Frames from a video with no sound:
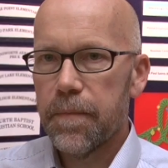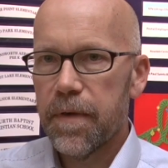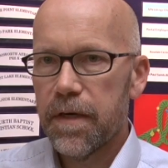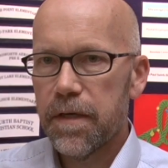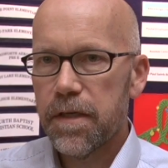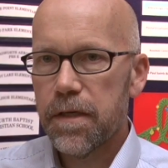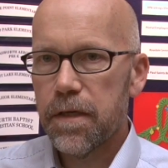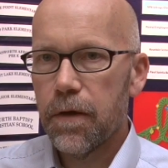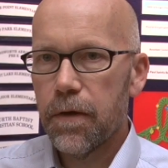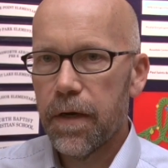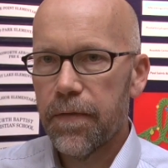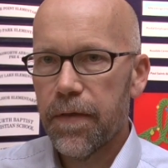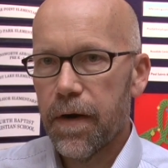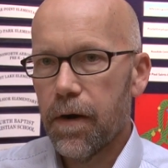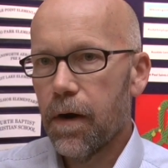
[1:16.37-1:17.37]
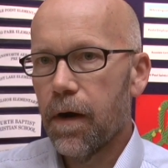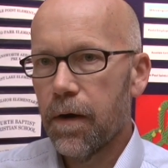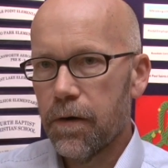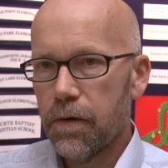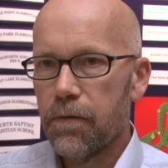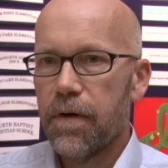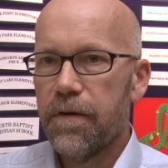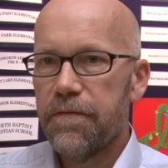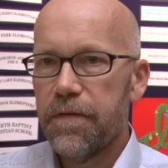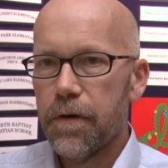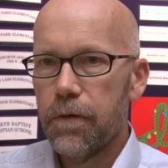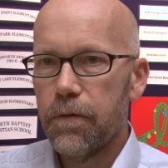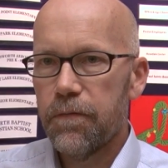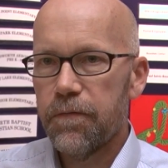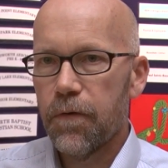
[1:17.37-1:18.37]
in Minnesota that are under
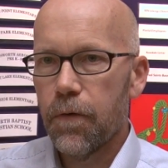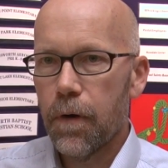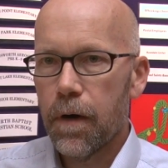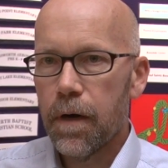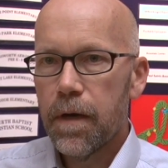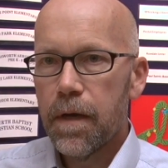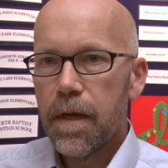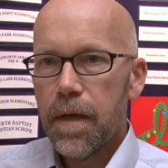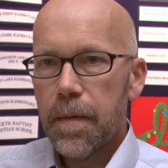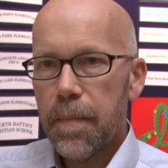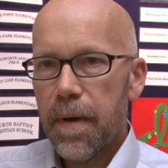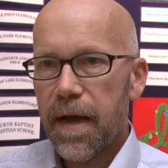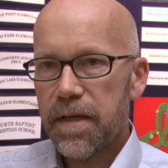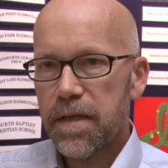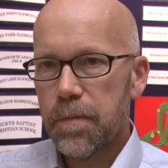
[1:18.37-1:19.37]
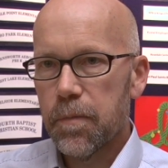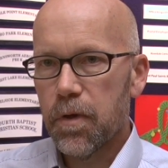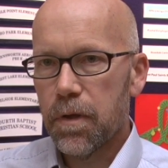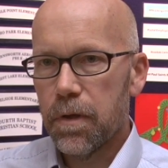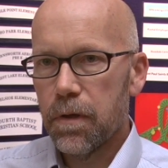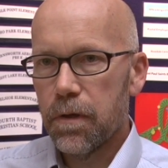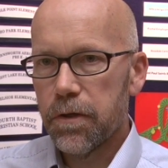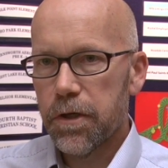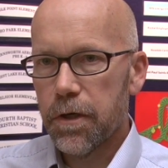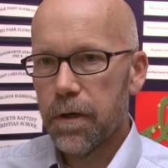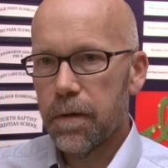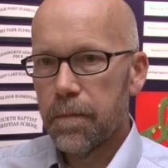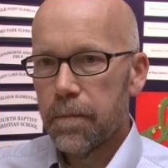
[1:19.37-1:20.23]
review for possible closure.